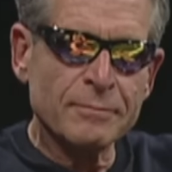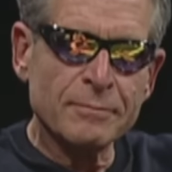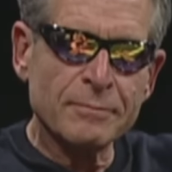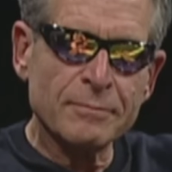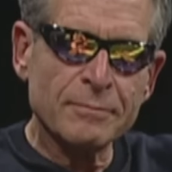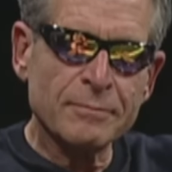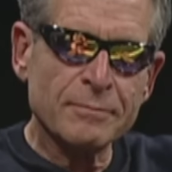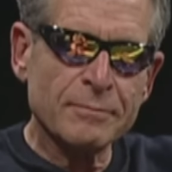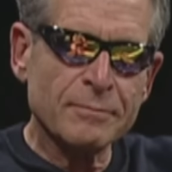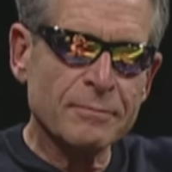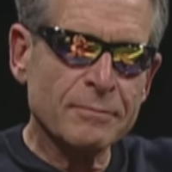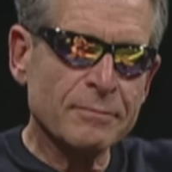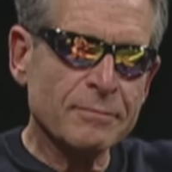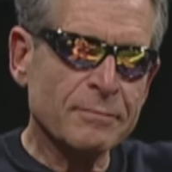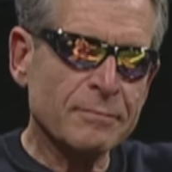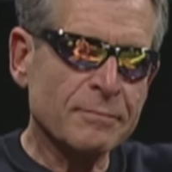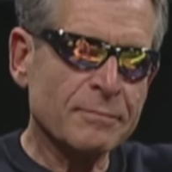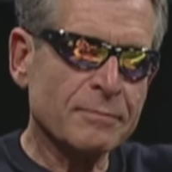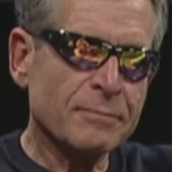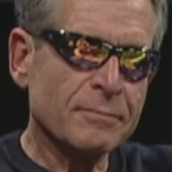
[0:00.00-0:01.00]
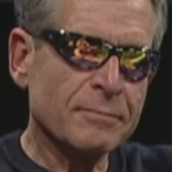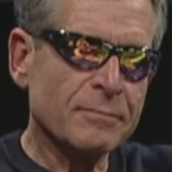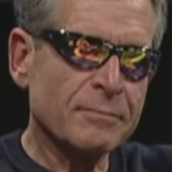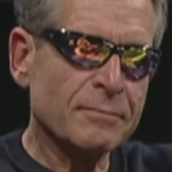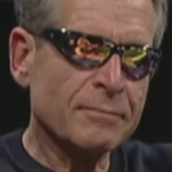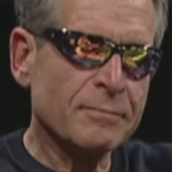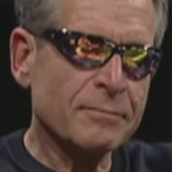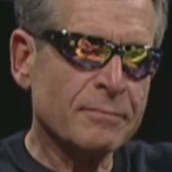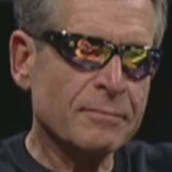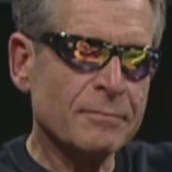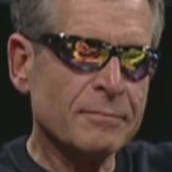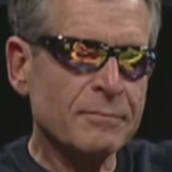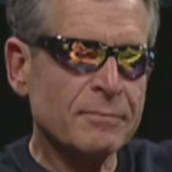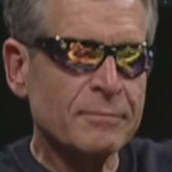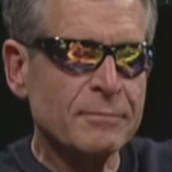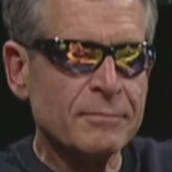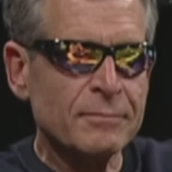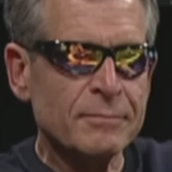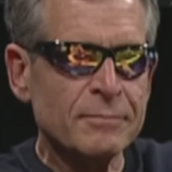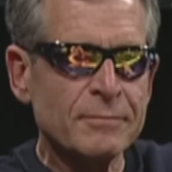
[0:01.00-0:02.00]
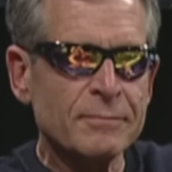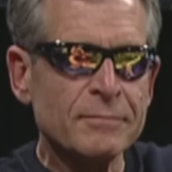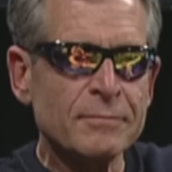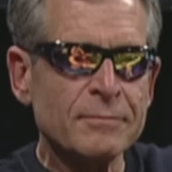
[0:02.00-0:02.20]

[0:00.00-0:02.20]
Nobody speaks.